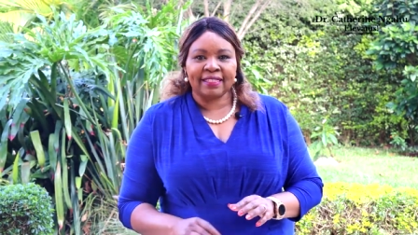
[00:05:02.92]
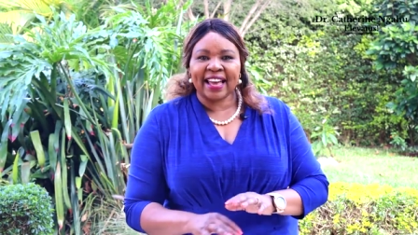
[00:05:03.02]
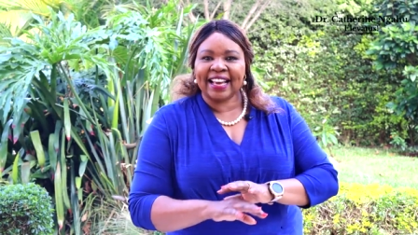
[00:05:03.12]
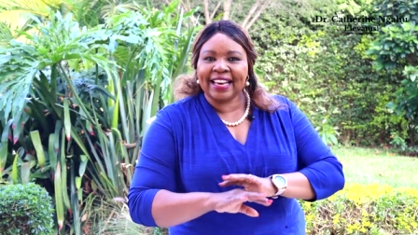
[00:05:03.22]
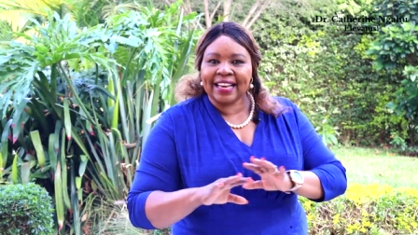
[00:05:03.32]

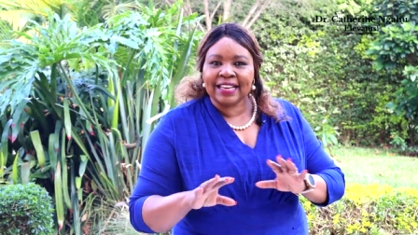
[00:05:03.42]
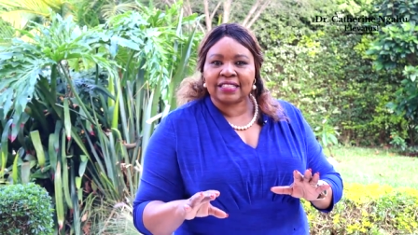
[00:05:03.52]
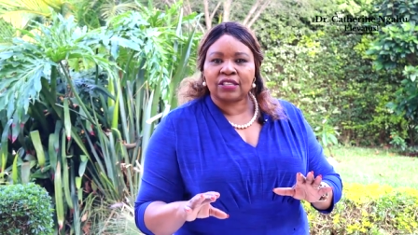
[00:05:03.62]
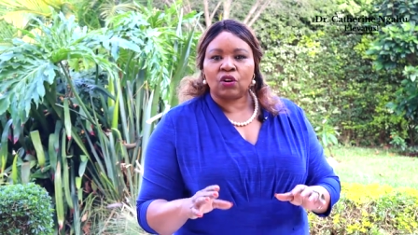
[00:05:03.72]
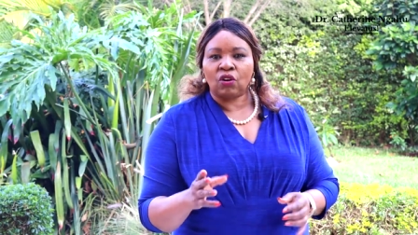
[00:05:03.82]
The
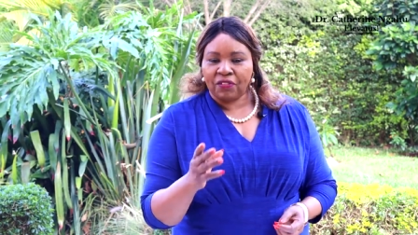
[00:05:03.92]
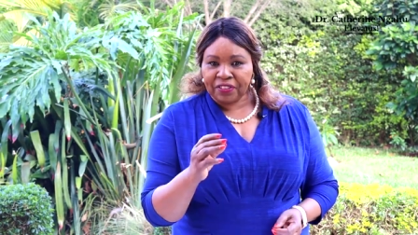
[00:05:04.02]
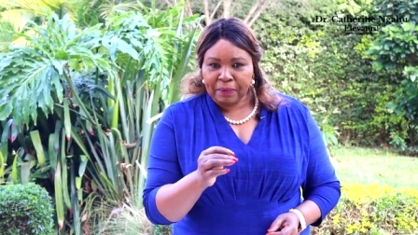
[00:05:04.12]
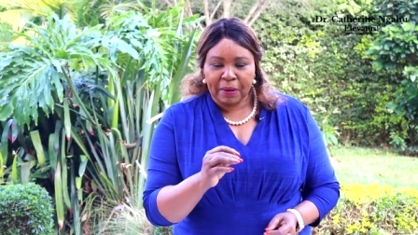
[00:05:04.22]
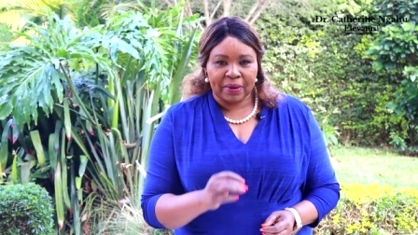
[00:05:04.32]
ease of
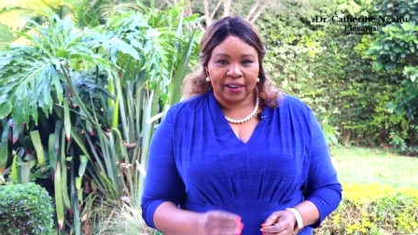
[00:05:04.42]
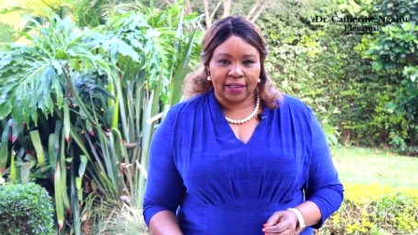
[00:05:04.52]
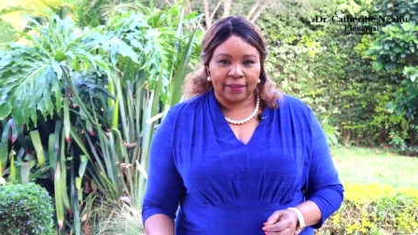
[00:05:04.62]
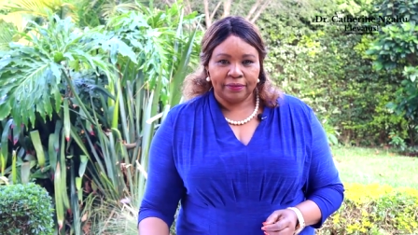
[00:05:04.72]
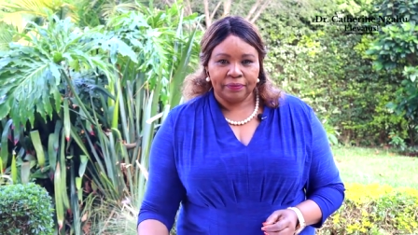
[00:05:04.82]

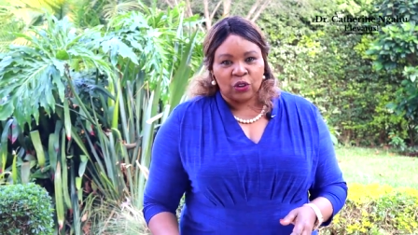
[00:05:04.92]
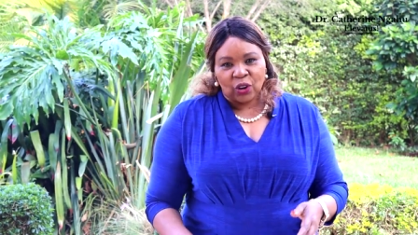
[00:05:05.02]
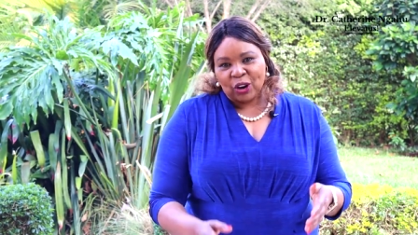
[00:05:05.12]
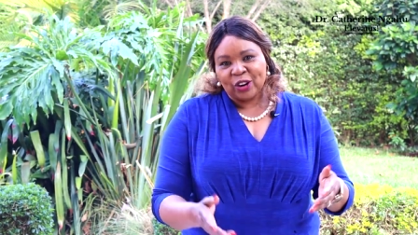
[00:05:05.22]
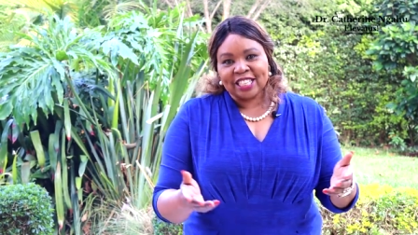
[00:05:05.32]
remembering. You
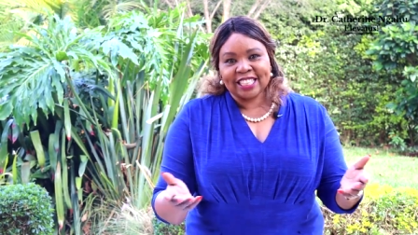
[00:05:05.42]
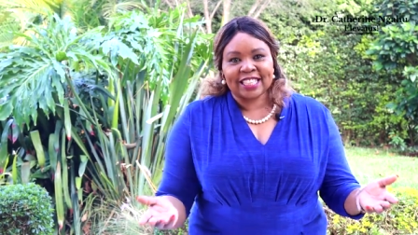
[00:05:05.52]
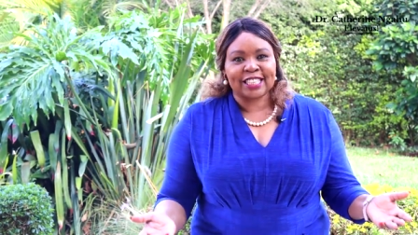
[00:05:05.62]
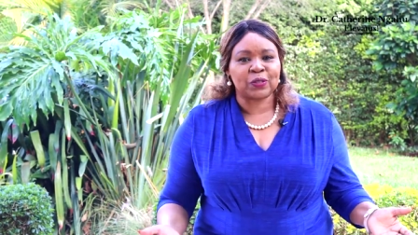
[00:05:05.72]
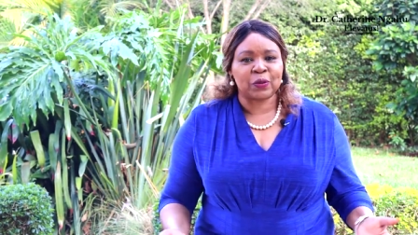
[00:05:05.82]
know how easy
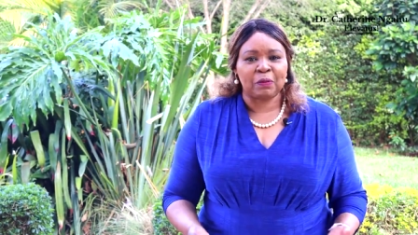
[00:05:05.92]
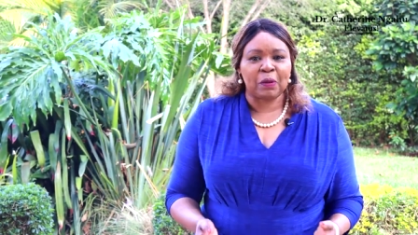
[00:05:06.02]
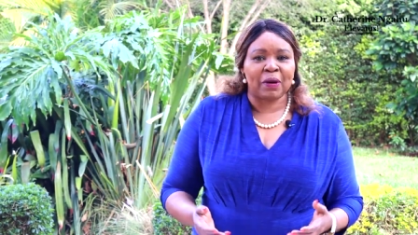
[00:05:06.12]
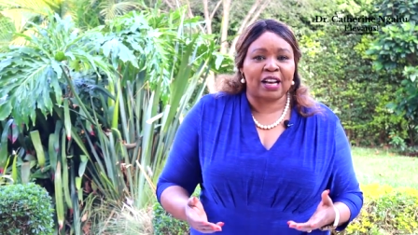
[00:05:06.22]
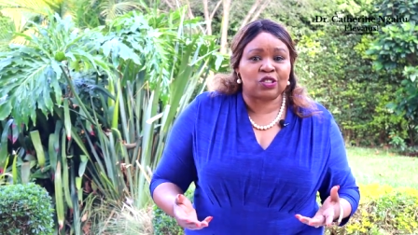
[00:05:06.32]
it is to
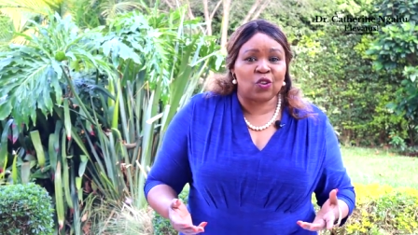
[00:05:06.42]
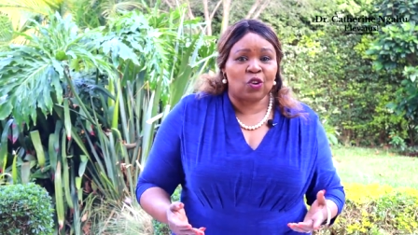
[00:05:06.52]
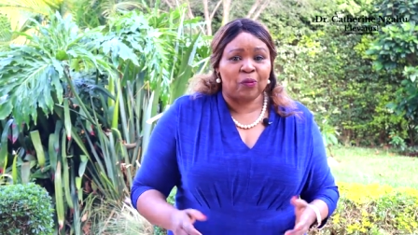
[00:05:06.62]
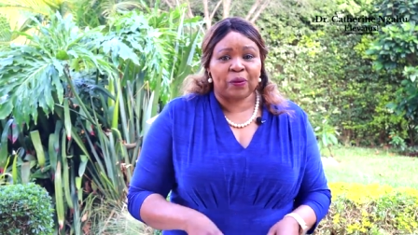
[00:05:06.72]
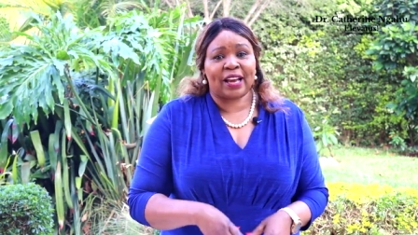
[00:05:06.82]
remember a song
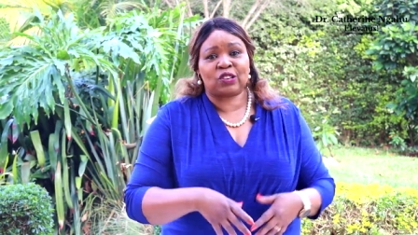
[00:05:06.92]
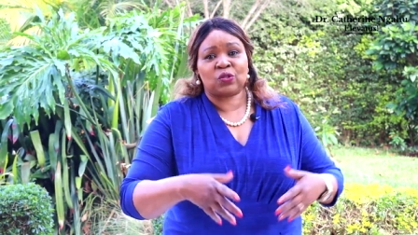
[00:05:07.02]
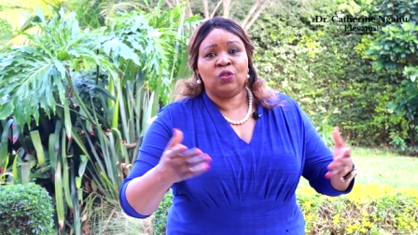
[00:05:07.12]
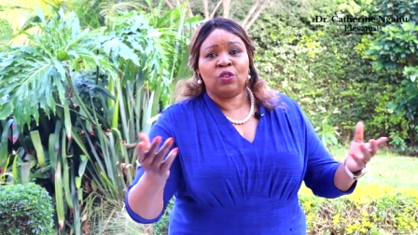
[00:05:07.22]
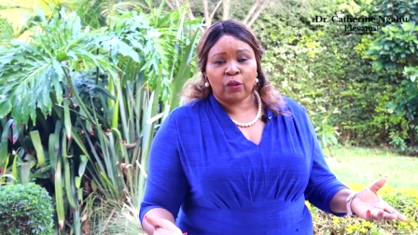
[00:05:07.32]
compared
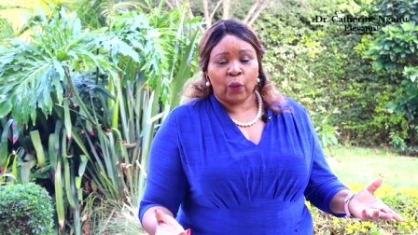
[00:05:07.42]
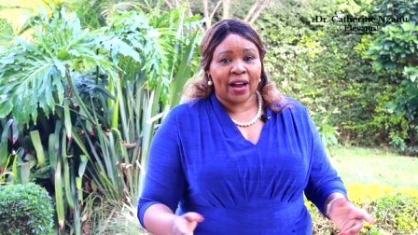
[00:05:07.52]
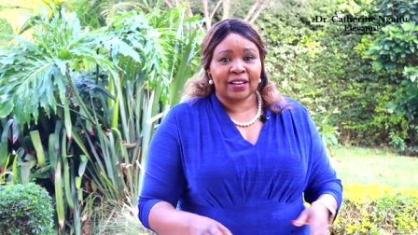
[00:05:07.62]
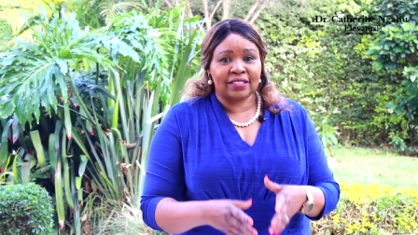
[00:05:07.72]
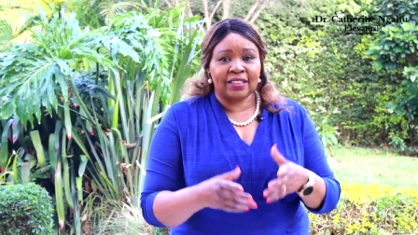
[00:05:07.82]
to
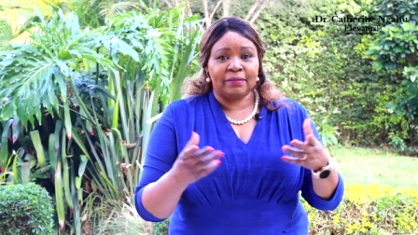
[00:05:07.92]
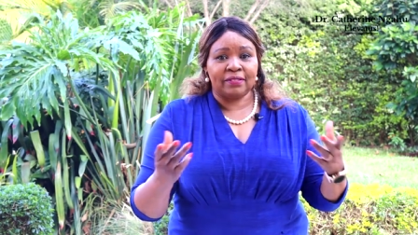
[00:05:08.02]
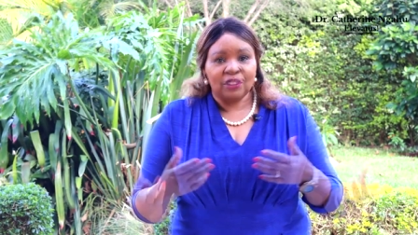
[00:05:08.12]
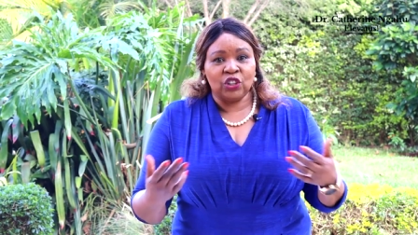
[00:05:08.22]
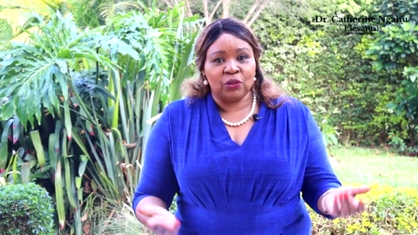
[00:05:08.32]
words
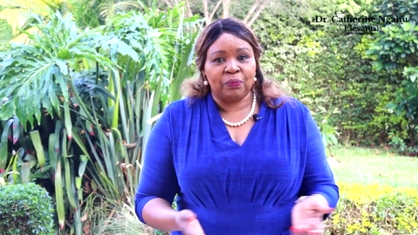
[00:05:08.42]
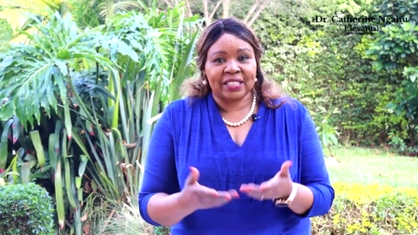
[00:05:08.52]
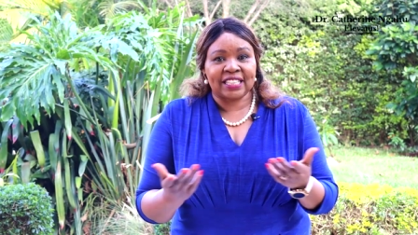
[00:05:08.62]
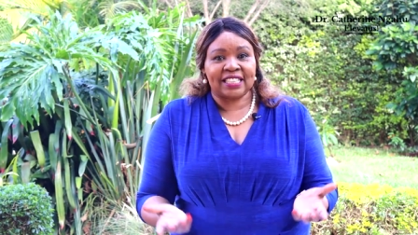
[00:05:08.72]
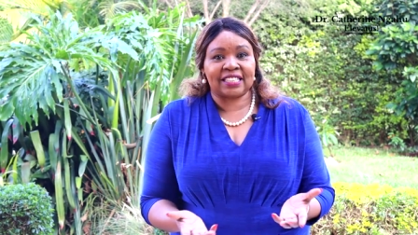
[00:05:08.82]
and, you know,
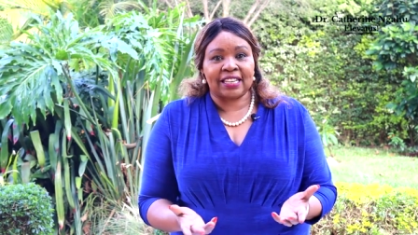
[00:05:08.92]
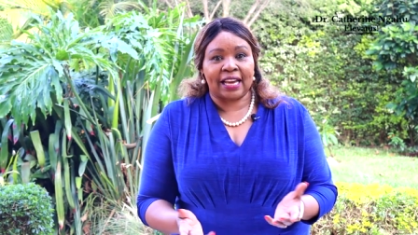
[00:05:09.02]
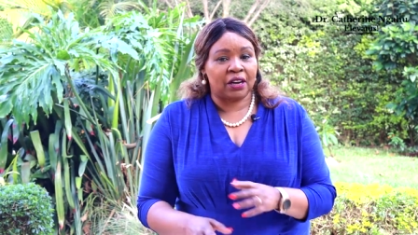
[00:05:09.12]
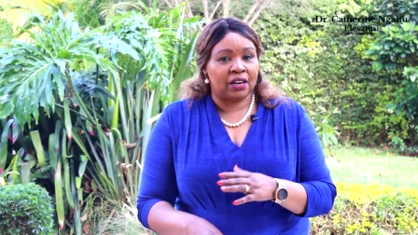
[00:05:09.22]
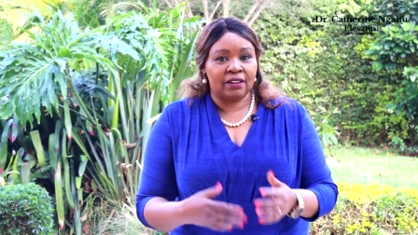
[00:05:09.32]
messages
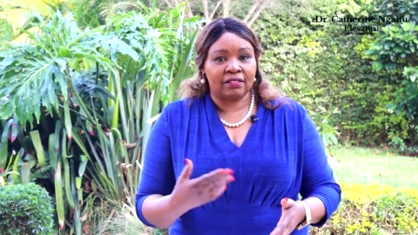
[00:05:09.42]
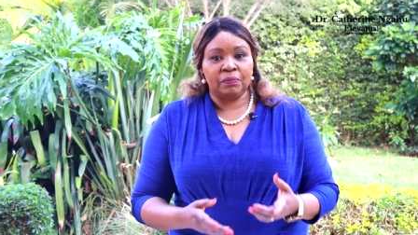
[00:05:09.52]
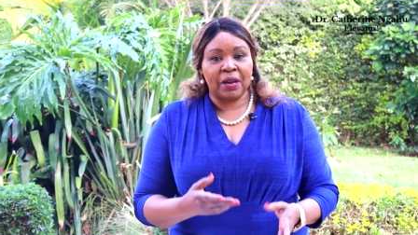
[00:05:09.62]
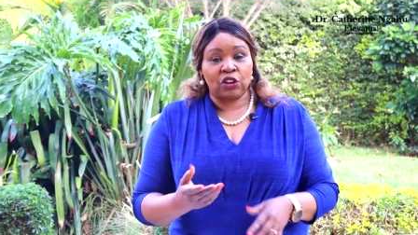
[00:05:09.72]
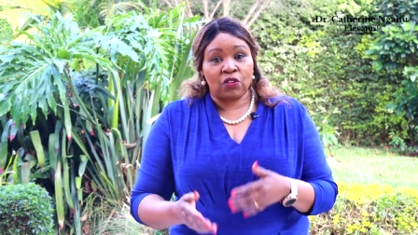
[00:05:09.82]
like
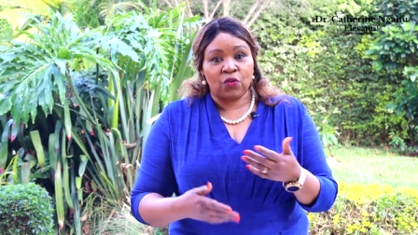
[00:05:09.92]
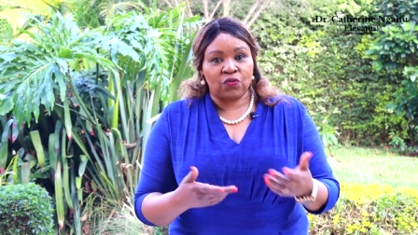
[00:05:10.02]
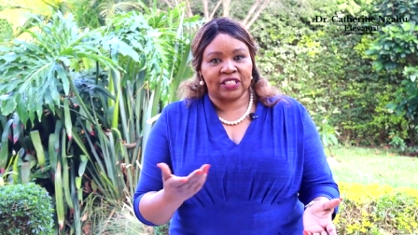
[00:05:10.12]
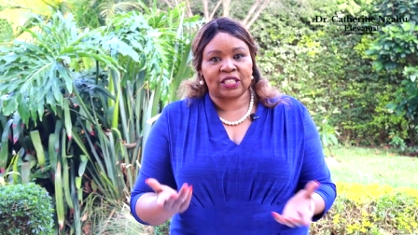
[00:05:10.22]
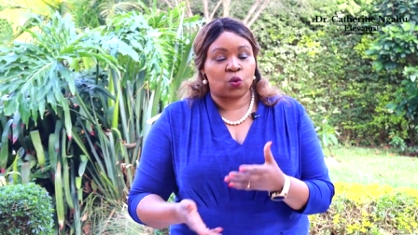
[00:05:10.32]
made
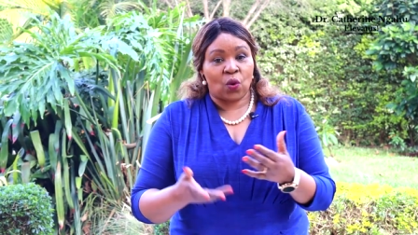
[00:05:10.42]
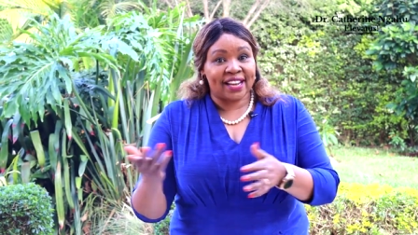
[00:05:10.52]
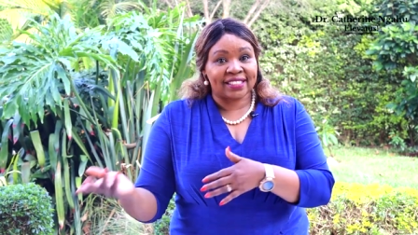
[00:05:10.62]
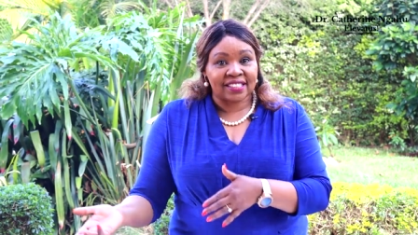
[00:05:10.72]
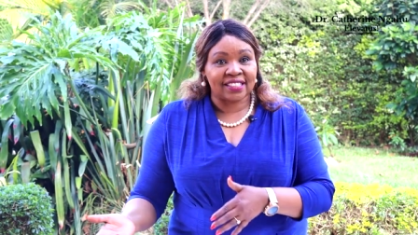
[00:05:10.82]
of just
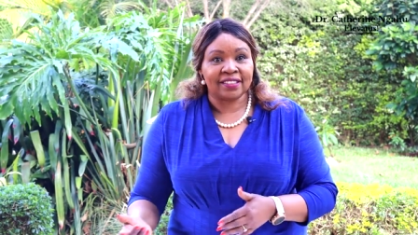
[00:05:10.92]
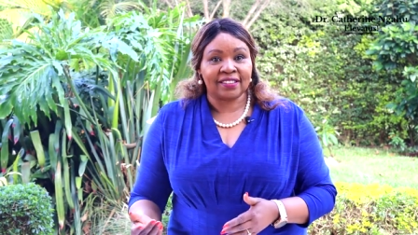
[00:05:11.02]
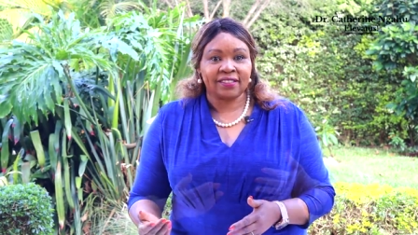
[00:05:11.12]
words?